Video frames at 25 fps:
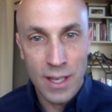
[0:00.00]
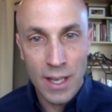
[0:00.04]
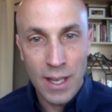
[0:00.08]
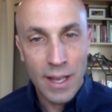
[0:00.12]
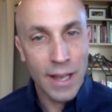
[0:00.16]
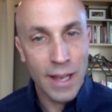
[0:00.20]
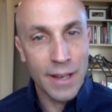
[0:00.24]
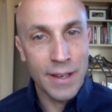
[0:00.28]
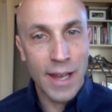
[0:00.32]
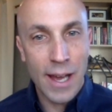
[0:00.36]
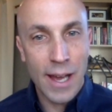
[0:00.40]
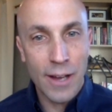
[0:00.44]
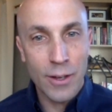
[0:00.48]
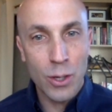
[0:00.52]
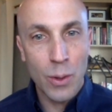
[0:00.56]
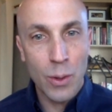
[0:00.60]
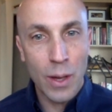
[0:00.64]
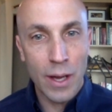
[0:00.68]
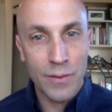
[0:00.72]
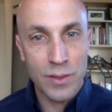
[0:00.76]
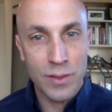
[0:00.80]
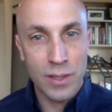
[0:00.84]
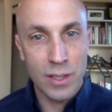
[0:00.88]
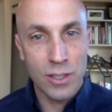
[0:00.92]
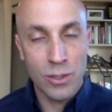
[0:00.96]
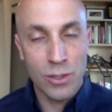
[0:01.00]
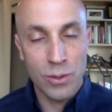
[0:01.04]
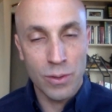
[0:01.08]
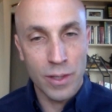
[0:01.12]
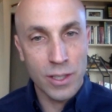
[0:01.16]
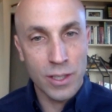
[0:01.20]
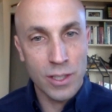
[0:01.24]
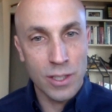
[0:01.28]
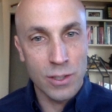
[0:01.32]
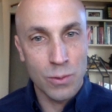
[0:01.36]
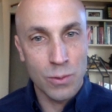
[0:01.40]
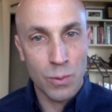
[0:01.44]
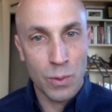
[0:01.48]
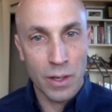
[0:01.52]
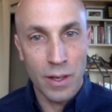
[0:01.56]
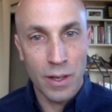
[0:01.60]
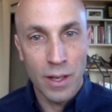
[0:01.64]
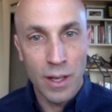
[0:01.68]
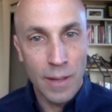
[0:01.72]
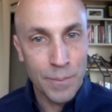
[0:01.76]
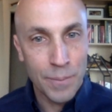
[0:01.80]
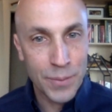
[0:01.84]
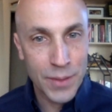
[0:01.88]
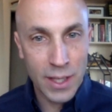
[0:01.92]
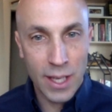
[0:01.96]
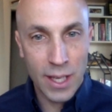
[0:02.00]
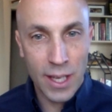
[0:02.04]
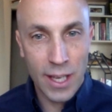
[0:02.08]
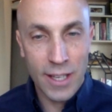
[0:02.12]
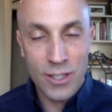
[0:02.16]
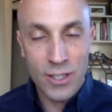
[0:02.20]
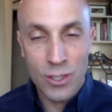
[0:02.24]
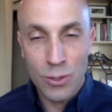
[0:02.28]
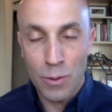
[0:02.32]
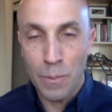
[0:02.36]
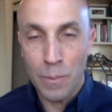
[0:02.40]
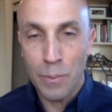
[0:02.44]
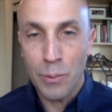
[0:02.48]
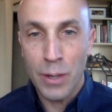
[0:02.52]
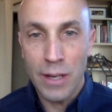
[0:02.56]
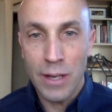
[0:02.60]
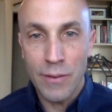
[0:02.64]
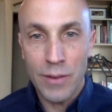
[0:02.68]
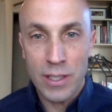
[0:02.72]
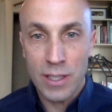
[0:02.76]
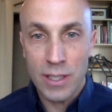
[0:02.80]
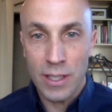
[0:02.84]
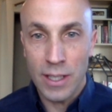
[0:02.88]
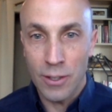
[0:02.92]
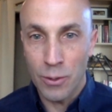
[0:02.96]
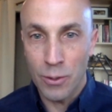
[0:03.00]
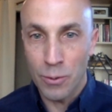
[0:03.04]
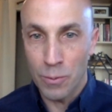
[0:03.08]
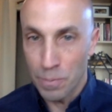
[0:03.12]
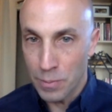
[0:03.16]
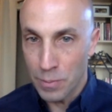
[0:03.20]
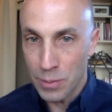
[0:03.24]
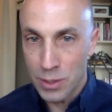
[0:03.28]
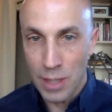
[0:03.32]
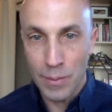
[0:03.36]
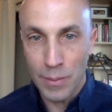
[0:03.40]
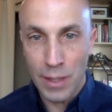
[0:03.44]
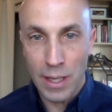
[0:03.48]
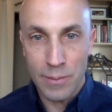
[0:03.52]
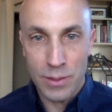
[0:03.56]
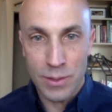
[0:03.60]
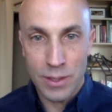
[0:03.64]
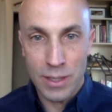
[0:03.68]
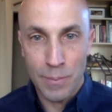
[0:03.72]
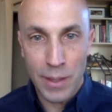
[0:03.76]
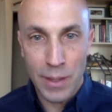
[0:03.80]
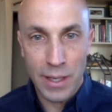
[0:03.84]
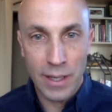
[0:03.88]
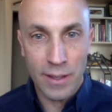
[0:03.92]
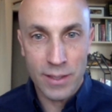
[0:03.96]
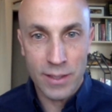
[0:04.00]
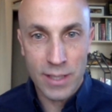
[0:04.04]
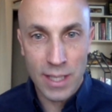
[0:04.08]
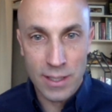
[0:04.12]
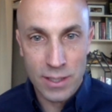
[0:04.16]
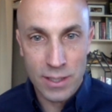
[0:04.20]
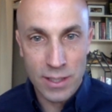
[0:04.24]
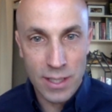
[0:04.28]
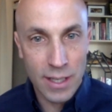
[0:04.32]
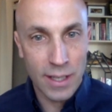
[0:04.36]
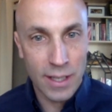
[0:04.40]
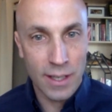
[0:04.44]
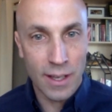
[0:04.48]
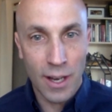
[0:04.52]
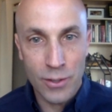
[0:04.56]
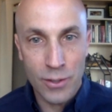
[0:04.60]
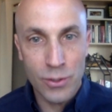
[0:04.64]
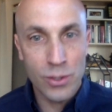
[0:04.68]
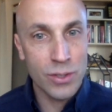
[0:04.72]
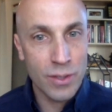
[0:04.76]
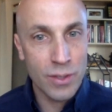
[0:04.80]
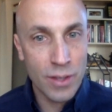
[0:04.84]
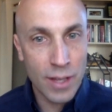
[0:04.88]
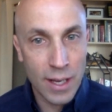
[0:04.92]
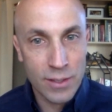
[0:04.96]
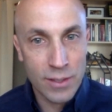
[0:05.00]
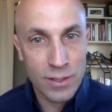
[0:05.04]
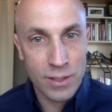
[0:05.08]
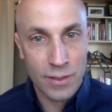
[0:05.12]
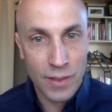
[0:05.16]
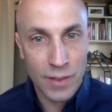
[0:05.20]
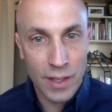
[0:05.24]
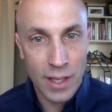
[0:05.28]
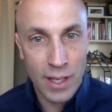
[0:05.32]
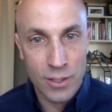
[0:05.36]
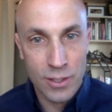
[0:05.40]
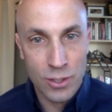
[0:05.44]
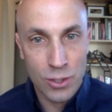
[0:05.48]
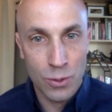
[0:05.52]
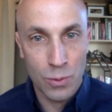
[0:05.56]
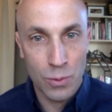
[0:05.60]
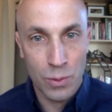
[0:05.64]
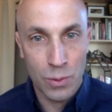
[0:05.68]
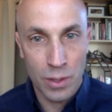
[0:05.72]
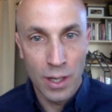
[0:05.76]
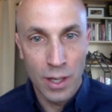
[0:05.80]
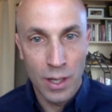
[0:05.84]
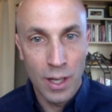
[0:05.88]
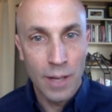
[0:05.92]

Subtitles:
And now you have situations where kids who were previously, sometimes depending on the size of the city, hundreds of thousands of kids who were